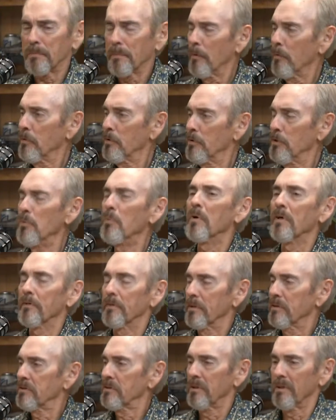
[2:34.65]
when you went
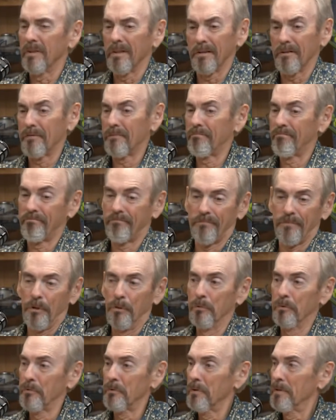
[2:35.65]
there, was like 2
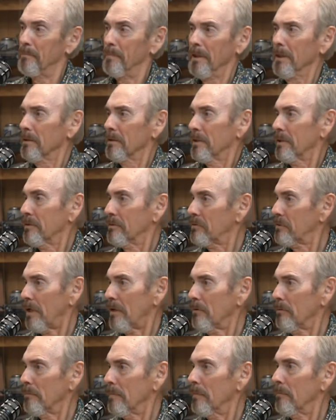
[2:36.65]
or 3 buildings. I
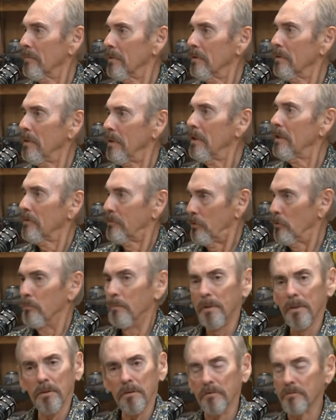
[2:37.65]
remember. Yeah, 2
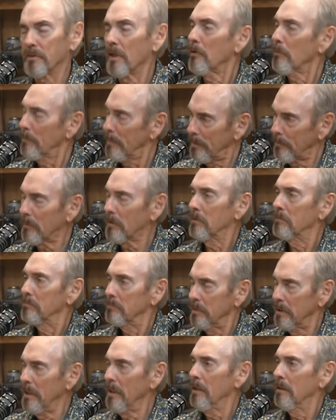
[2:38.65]
buildings. I remember.
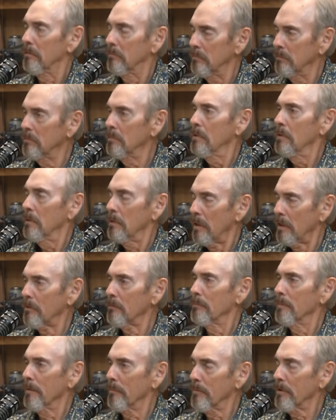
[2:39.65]
Yeah, I
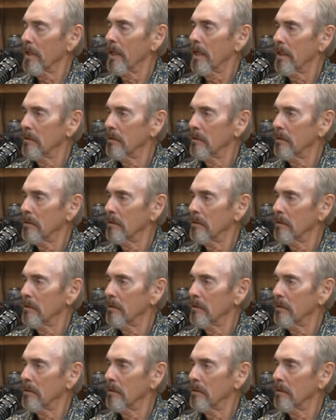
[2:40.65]
remember that.